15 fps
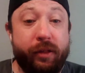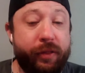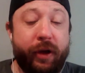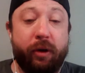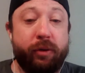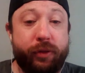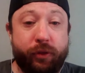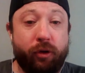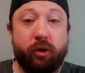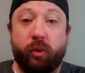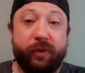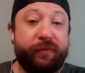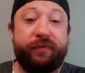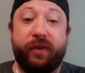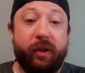their third
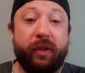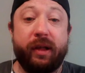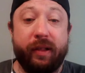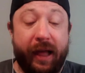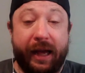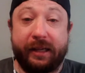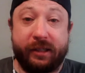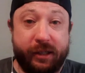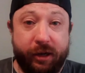with Philly last